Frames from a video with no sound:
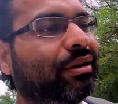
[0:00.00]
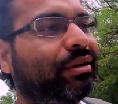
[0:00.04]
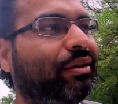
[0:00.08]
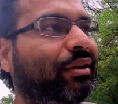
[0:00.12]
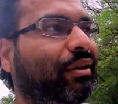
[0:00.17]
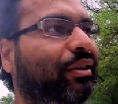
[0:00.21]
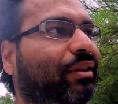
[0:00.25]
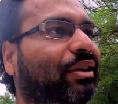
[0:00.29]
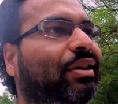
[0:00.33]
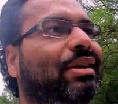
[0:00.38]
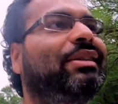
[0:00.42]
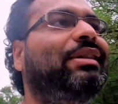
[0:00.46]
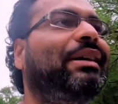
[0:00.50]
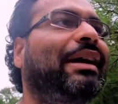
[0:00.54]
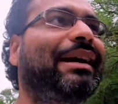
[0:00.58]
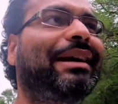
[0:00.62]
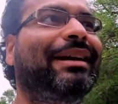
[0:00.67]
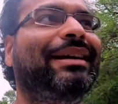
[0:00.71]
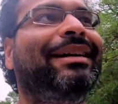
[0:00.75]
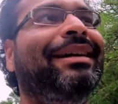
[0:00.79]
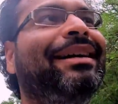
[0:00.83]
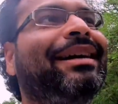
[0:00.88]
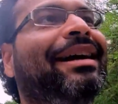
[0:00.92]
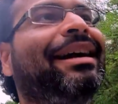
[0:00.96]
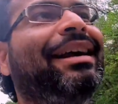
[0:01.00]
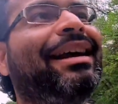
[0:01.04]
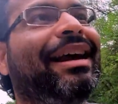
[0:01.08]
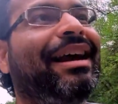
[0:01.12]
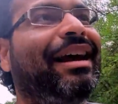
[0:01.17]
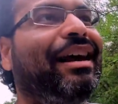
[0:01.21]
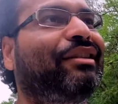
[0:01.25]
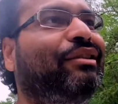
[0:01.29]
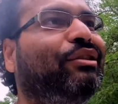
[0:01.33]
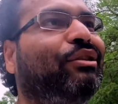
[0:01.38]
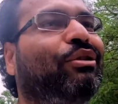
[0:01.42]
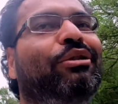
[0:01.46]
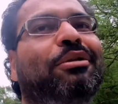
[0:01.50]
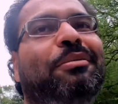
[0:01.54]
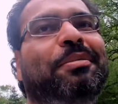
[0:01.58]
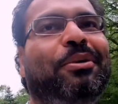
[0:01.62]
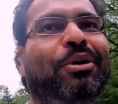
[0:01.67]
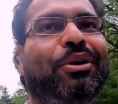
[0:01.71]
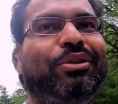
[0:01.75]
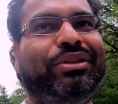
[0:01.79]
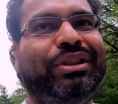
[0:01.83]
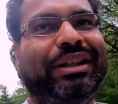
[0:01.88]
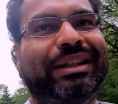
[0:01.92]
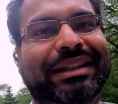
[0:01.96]
So it's a whole
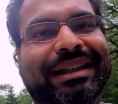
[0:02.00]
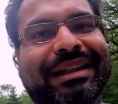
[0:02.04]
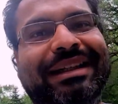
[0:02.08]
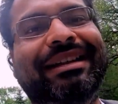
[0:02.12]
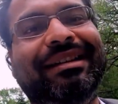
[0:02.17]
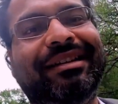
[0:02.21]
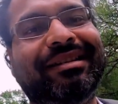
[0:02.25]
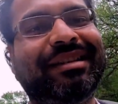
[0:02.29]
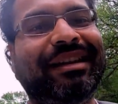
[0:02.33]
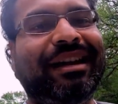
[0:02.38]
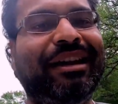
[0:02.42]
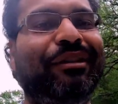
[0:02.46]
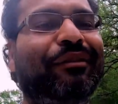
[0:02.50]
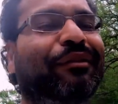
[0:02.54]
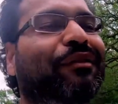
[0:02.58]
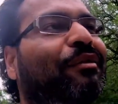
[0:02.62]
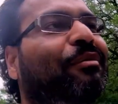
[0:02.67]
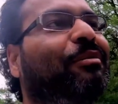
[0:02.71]
project in itself,